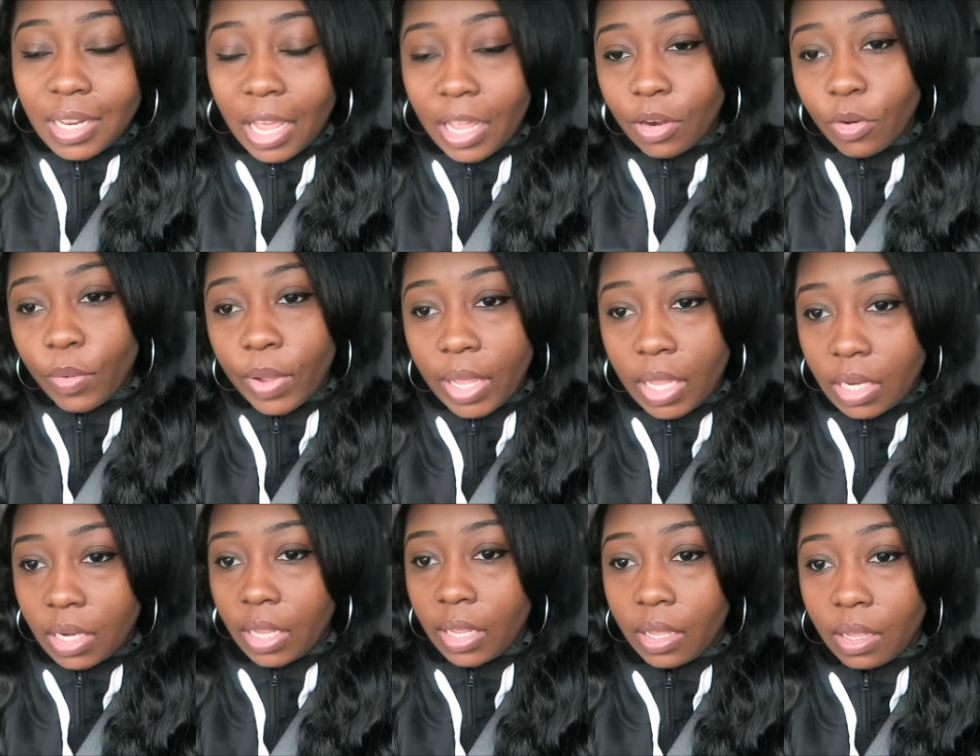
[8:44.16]

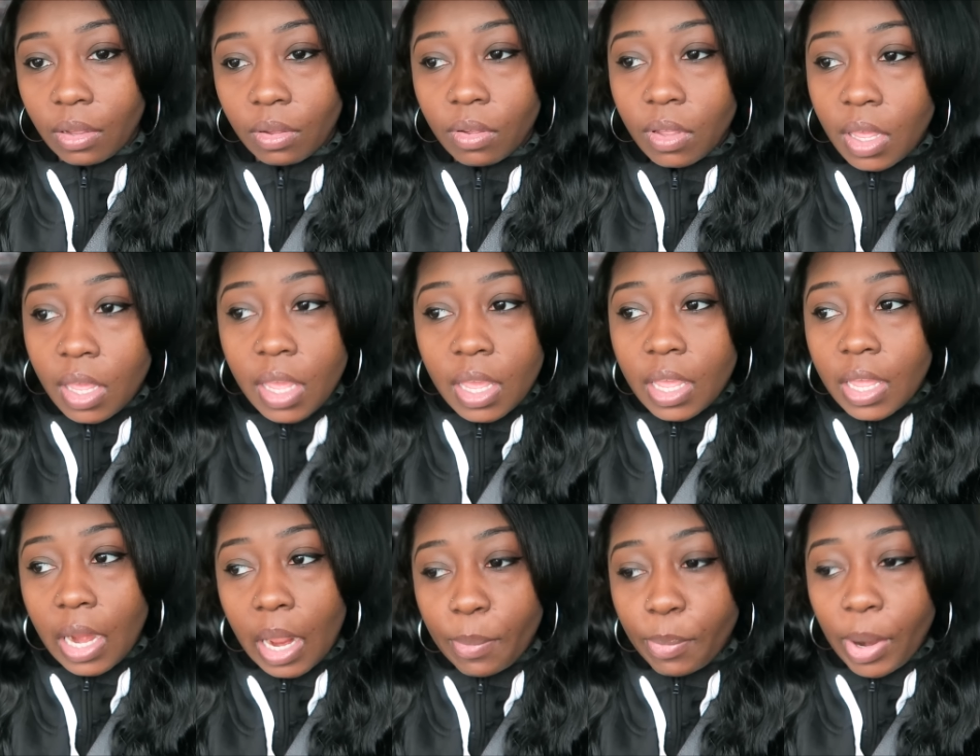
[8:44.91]
9:08 now,
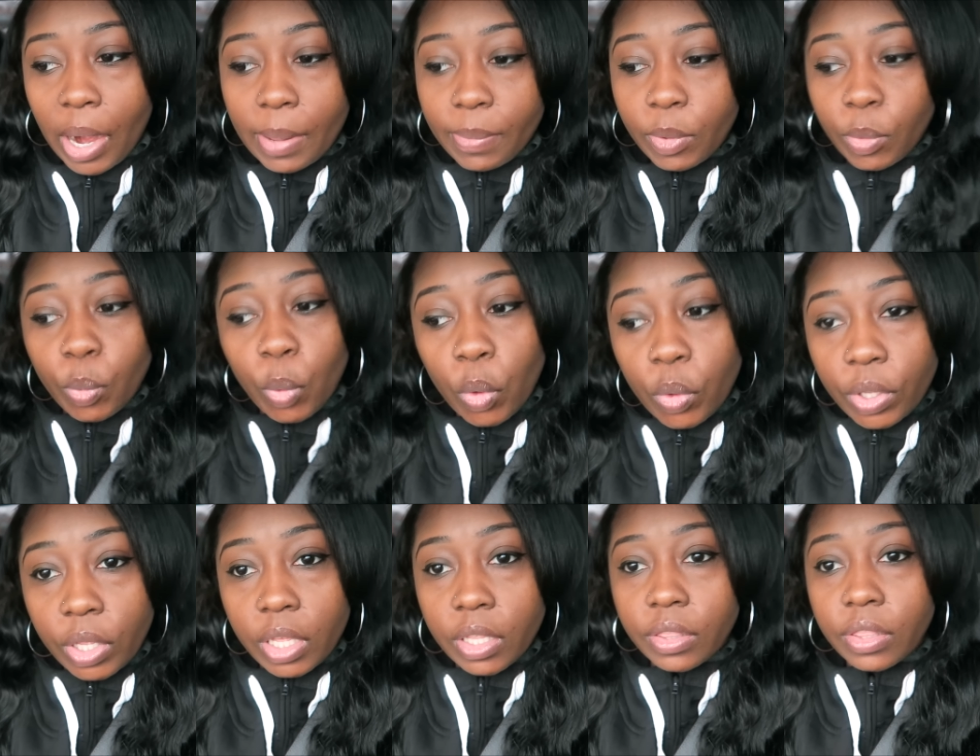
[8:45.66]
and I probably
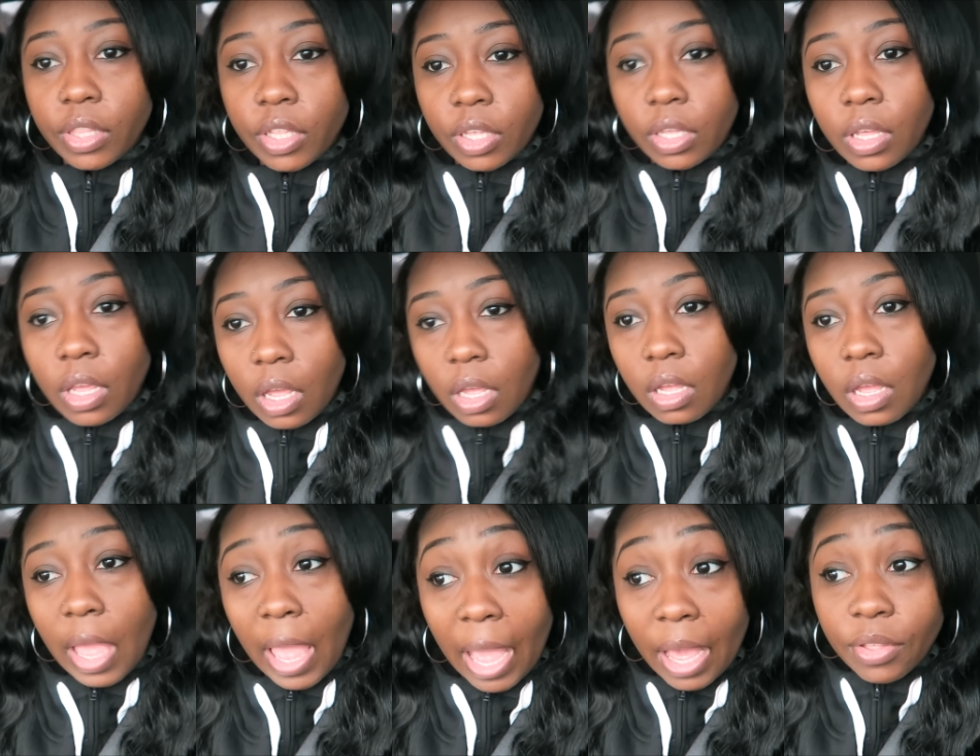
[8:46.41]
won't get
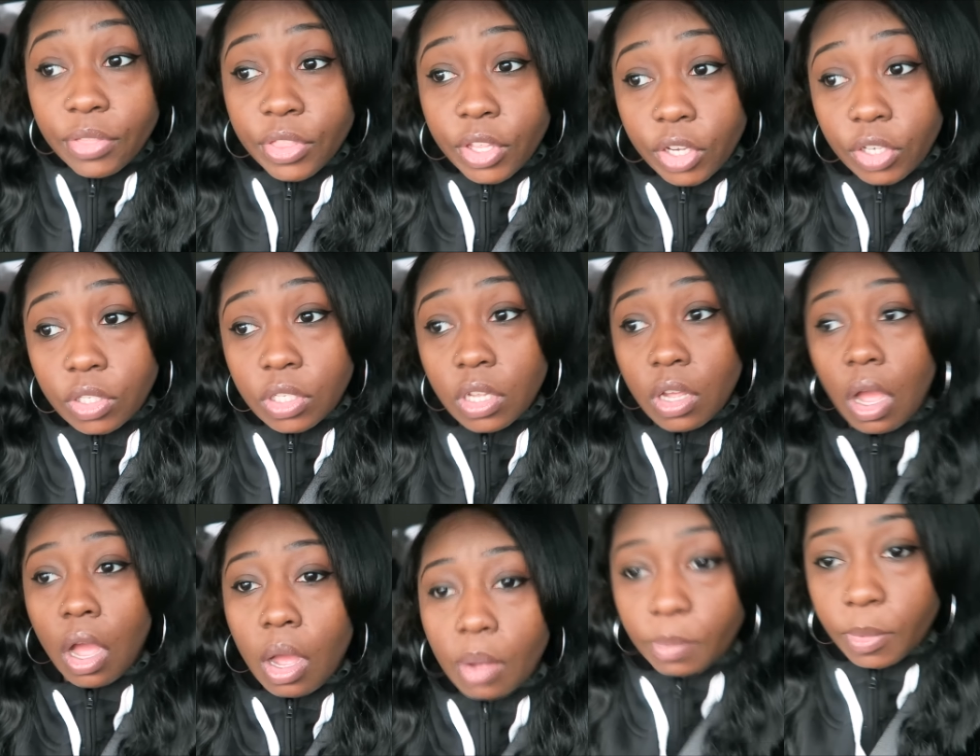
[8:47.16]
out there
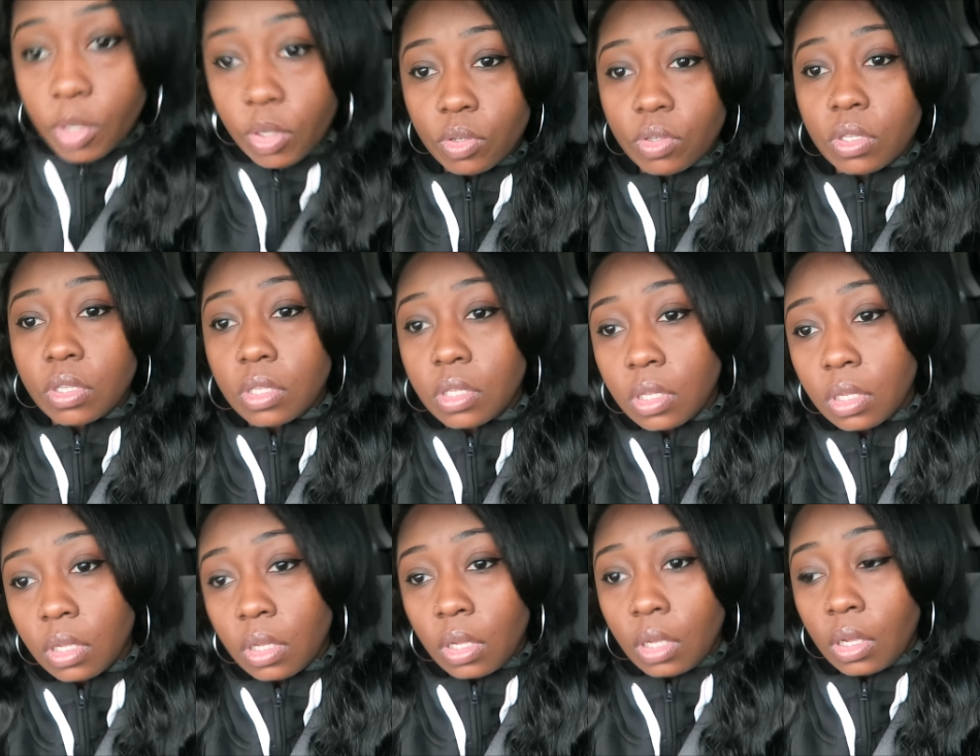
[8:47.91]
till almost